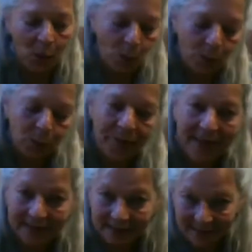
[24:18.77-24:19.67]
We'd put
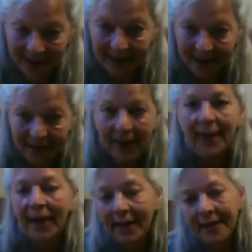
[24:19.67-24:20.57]
that inside of,
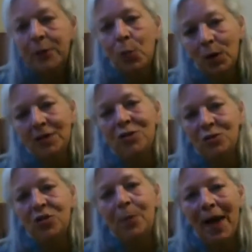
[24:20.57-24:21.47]
and then what you do
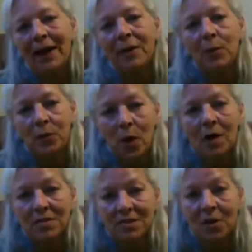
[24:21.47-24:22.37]
is you pack it with
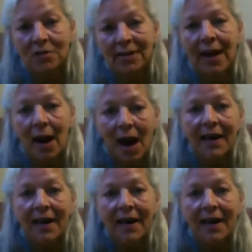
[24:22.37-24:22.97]
rock salt and